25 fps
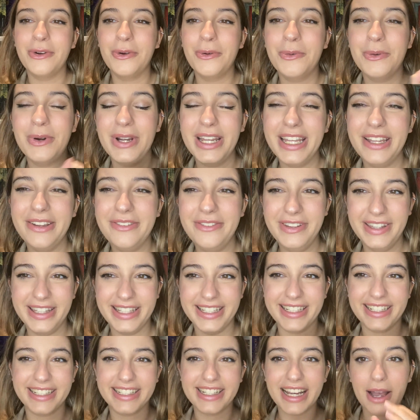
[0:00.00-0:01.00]
with
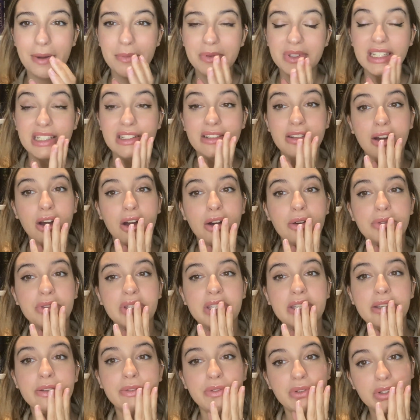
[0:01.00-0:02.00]
the captain of
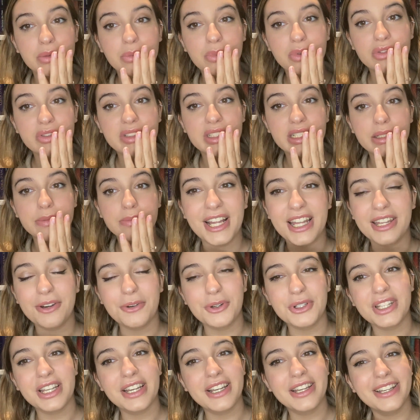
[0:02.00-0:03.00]
the football team. And I
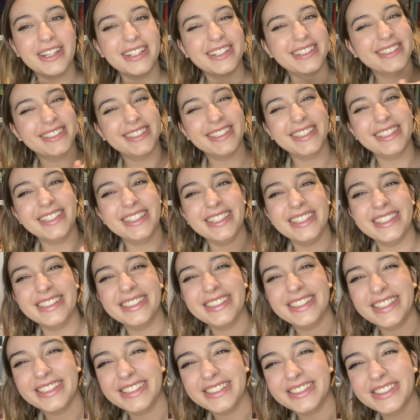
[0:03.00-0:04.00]
was like, this
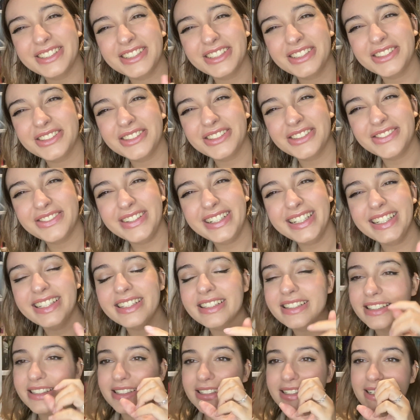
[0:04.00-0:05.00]
is so
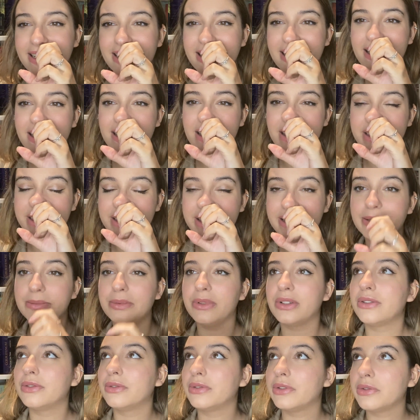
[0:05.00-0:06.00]
sweet. And this
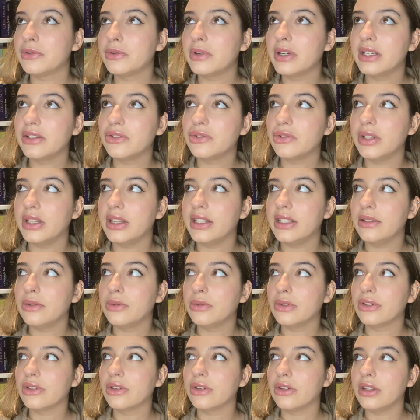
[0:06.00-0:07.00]
book was really sweet. It
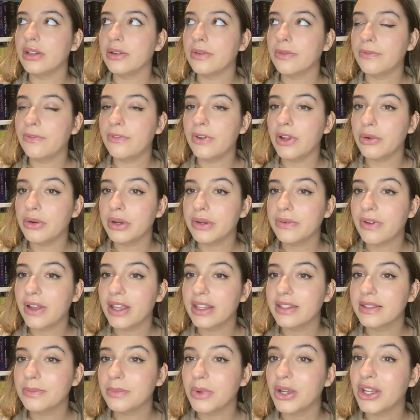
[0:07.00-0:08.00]
was going very
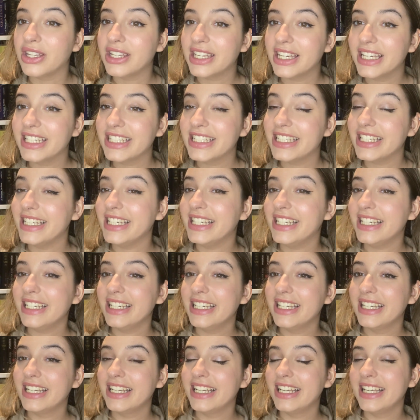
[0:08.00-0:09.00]
fast, but she
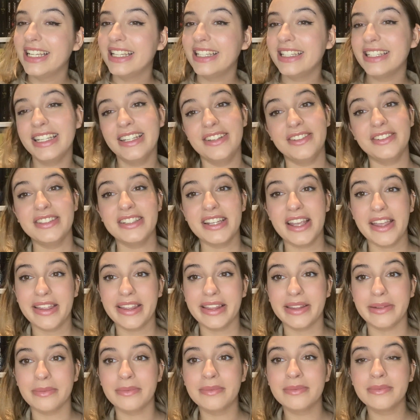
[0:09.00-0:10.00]
didn't tell
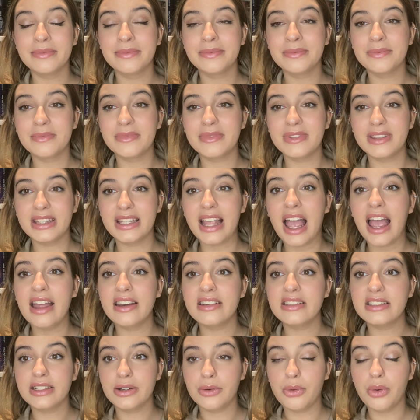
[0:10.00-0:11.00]
him that
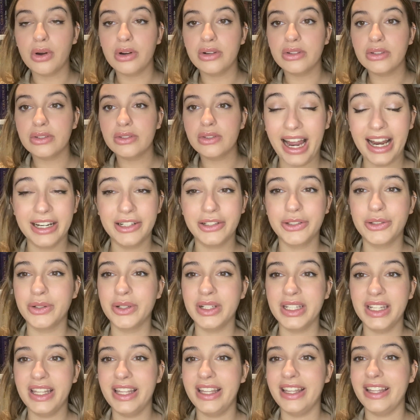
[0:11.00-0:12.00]
she was
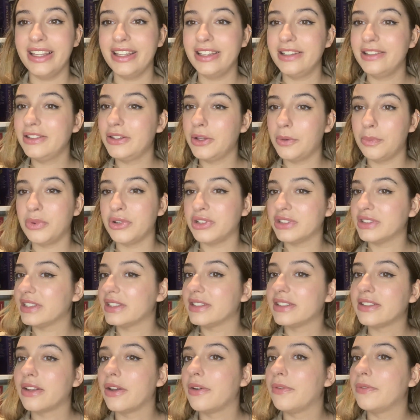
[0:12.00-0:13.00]
actually the
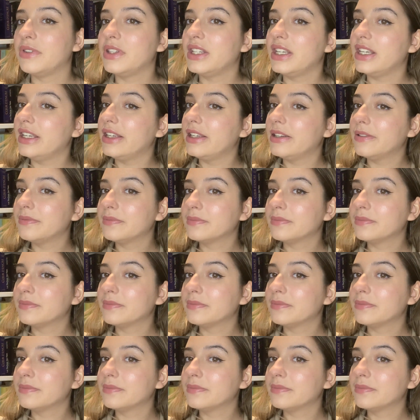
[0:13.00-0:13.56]
princess of the